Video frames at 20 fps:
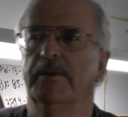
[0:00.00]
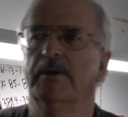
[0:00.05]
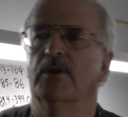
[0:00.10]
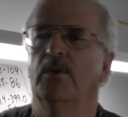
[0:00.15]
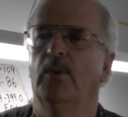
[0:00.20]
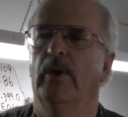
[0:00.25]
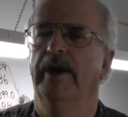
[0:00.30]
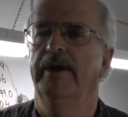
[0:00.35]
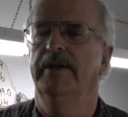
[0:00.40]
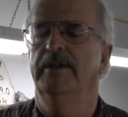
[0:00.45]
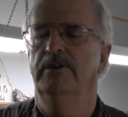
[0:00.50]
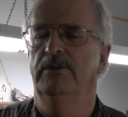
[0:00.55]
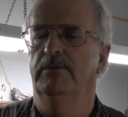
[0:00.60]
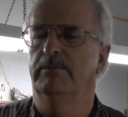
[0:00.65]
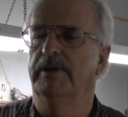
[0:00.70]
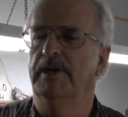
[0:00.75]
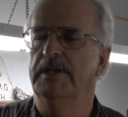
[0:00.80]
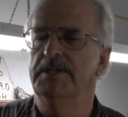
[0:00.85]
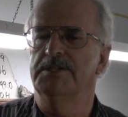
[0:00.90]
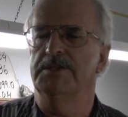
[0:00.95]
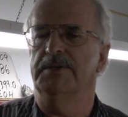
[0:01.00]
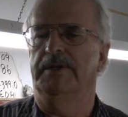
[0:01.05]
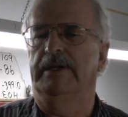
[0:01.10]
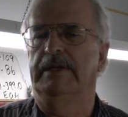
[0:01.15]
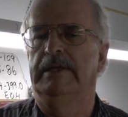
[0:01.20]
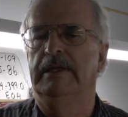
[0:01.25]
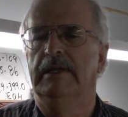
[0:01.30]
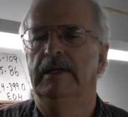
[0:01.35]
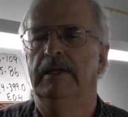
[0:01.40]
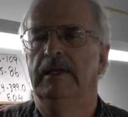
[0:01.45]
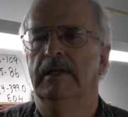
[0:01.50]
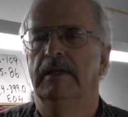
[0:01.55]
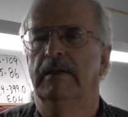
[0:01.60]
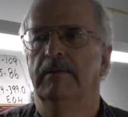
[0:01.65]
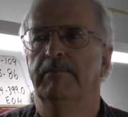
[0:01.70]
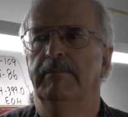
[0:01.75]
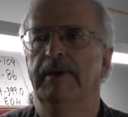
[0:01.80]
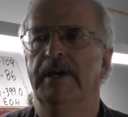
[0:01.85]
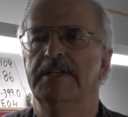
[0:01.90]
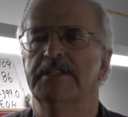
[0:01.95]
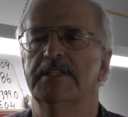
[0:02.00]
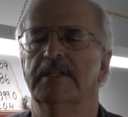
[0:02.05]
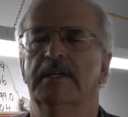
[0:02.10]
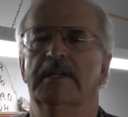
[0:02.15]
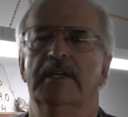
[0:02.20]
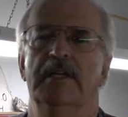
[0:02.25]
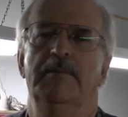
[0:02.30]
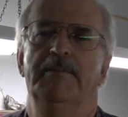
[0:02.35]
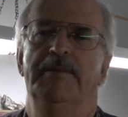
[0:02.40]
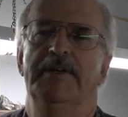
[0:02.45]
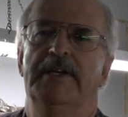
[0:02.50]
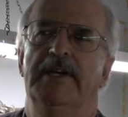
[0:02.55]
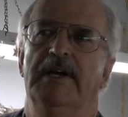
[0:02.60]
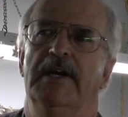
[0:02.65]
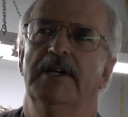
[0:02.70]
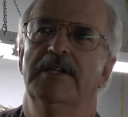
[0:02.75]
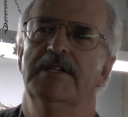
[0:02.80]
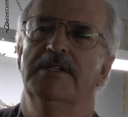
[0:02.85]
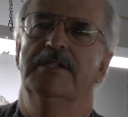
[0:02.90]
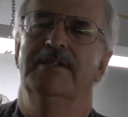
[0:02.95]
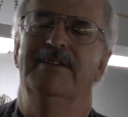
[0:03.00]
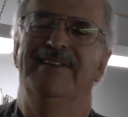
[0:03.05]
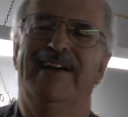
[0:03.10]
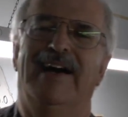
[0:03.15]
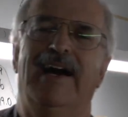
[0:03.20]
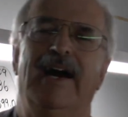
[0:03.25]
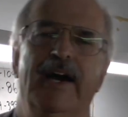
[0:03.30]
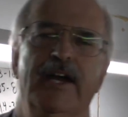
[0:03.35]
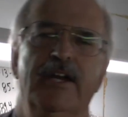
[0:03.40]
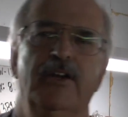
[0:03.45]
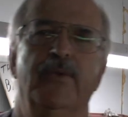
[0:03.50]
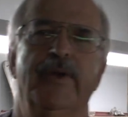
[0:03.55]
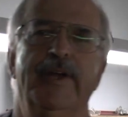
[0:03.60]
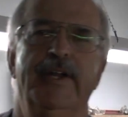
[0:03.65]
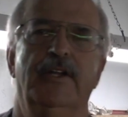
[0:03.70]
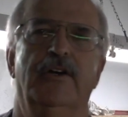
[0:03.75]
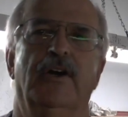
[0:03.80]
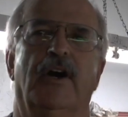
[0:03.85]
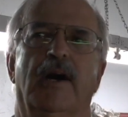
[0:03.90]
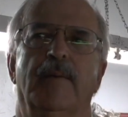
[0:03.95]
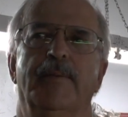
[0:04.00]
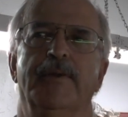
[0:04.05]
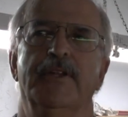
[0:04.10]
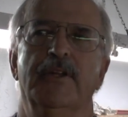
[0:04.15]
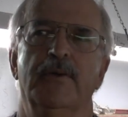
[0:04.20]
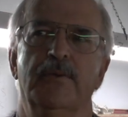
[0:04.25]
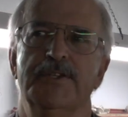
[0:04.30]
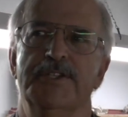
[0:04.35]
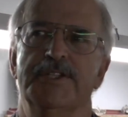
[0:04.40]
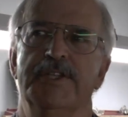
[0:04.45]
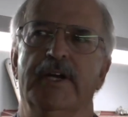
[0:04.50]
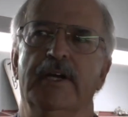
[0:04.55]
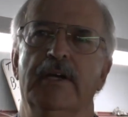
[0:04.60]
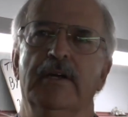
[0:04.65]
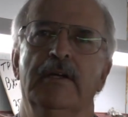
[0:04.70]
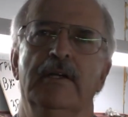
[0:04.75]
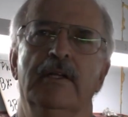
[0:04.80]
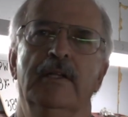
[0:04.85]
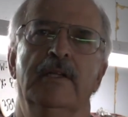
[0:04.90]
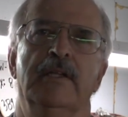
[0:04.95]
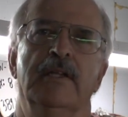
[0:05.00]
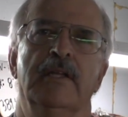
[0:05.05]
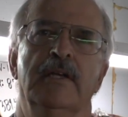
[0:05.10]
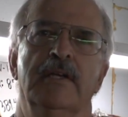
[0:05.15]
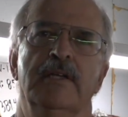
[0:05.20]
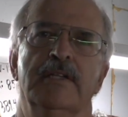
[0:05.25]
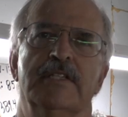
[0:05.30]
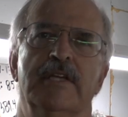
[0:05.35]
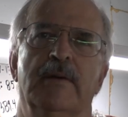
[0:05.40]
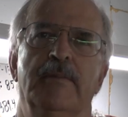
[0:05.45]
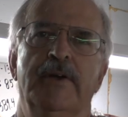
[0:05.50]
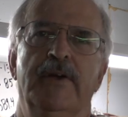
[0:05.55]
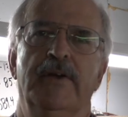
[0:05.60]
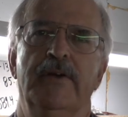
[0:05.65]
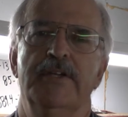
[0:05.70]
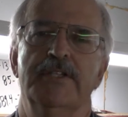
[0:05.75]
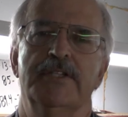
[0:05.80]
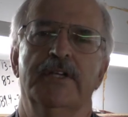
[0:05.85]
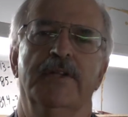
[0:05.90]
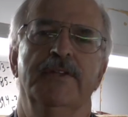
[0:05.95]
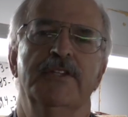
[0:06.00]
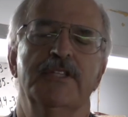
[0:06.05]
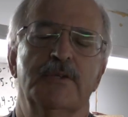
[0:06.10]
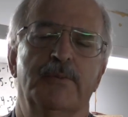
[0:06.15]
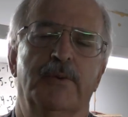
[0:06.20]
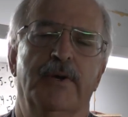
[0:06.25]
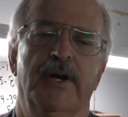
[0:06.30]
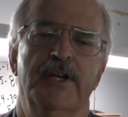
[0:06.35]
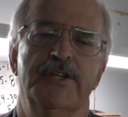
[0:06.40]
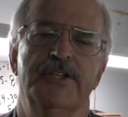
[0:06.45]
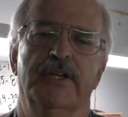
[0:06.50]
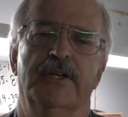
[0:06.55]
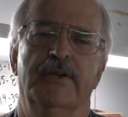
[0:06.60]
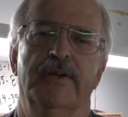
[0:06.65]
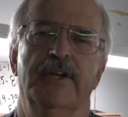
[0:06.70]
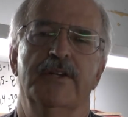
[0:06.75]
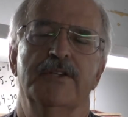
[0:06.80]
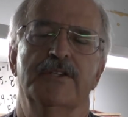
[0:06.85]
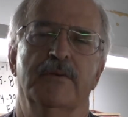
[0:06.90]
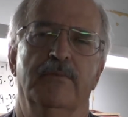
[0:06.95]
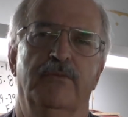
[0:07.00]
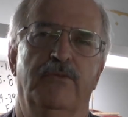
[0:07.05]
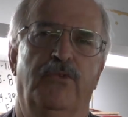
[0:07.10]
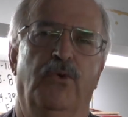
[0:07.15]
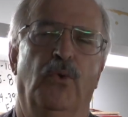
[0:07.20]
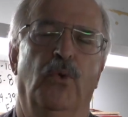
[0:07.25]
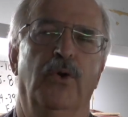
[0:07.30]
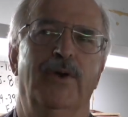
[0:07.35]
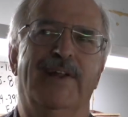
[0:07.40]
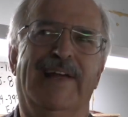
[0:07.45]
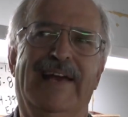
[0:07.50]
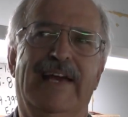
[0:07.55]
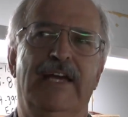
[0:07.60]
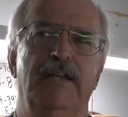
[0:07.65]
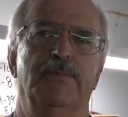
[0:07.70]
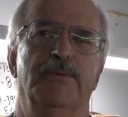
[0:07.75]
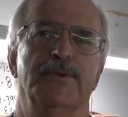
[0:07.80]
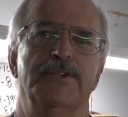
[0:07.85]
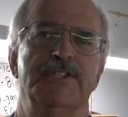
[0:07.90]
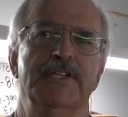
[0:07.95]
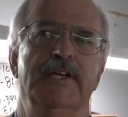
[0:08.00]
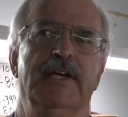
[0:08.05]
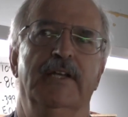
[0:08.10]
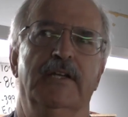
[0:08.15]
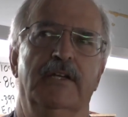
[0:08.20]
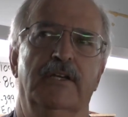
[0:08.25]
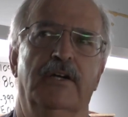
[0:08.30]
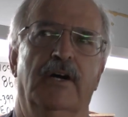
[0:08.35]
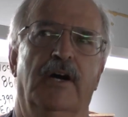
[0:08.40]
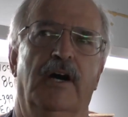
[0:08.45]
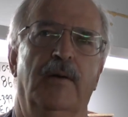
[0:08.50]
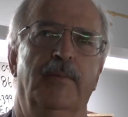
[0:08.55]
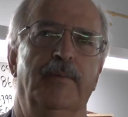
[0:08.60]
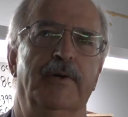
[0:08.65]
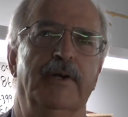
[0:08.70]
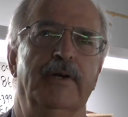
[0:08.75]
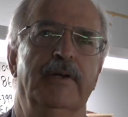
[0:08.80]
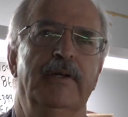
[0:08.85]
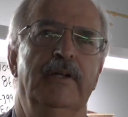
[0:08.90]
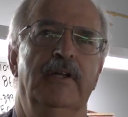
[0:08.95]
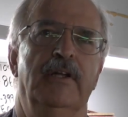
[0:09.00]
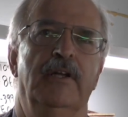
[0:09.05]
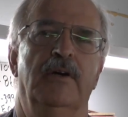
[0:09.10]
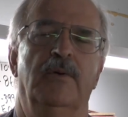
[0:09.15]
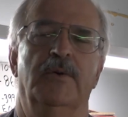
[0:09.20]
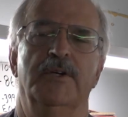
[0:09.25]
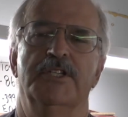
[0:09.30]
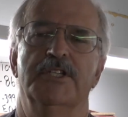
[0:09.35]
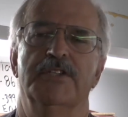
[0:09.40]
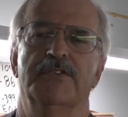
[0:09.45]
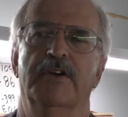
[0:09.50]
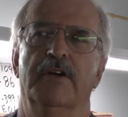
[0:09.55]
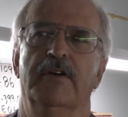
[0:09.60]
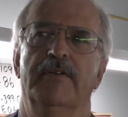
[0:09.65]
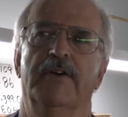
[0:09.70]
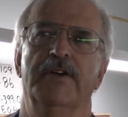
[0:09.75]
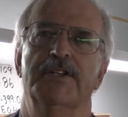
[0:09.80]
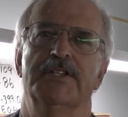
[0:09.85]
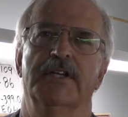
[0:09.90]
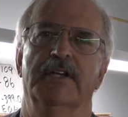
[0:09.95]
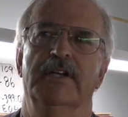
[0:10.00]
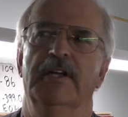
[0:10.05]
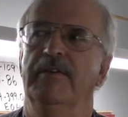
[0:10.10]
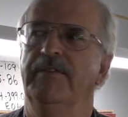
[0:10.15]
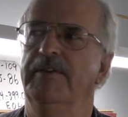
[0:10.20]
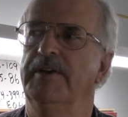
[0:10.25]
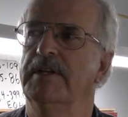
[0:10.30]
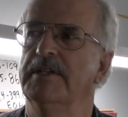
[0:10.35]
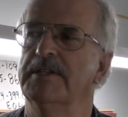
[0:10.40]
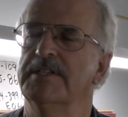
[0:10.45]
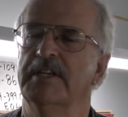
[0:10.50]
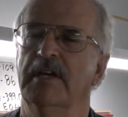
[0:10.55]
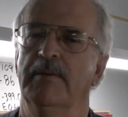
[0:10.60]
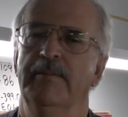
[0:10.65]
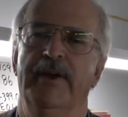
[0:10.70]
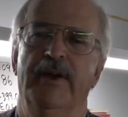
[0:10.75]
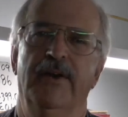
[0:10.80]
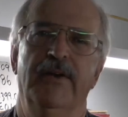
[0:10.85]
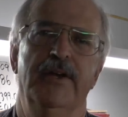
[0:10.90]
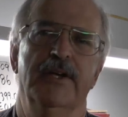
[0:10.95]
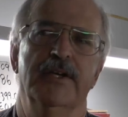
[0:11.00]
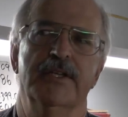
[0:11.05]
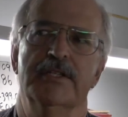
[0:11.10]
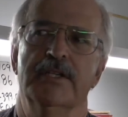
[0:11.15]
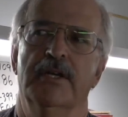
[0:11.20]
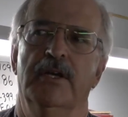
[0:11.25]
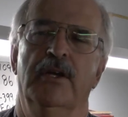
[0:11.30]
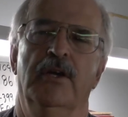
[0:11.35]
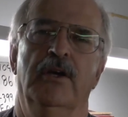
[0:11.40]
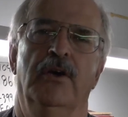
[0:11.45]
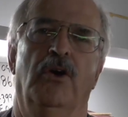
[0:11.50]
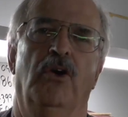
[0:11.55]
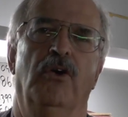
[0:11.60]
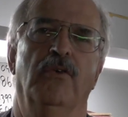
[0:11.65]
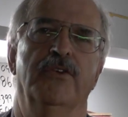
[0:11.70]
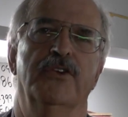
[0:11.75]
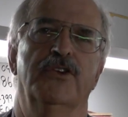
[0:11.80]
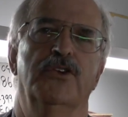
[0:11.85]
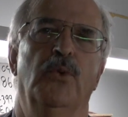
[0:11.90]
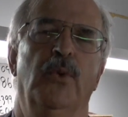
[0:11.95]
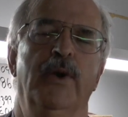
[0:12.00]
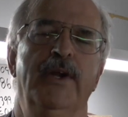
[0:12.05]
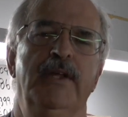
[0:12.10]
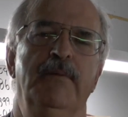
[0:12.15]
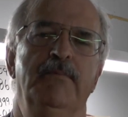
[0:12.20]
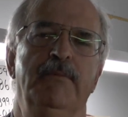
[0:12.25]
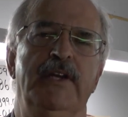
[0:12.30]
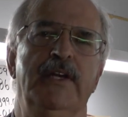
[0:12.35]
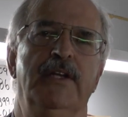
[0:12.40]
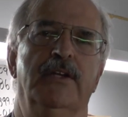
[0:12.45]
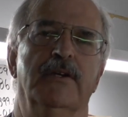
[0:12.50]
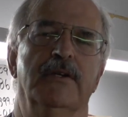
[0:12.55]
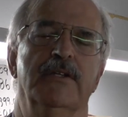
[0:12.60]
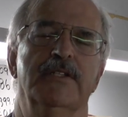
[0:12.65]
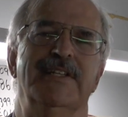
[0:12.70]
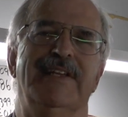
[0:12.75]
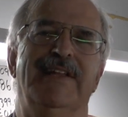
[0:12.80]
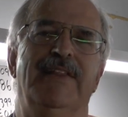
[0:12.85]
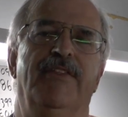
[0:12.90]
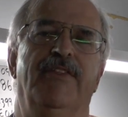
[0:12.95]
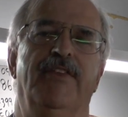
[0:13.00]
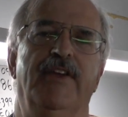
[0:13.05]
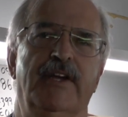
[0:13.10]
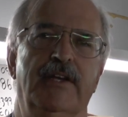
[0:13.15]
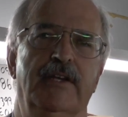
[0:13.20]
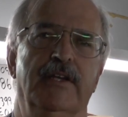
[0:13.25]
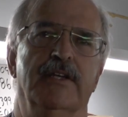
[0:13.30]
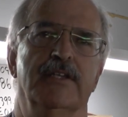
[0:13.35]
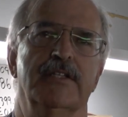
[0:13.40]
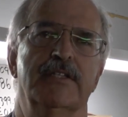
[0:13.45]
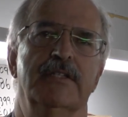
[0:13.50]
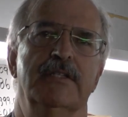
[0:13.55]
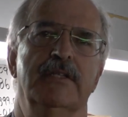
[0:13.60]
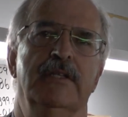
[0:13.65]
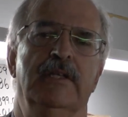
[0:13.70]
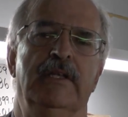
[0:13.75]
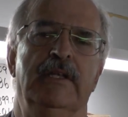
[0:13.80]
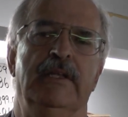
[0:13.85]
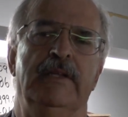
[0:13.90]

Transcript: we acquired in New Brunswick basically because of the high-grade copper that was there. Some areas on this project are near some 4 to 8% copper, which is very, very significant. In some areas, over 20 meters in thickness.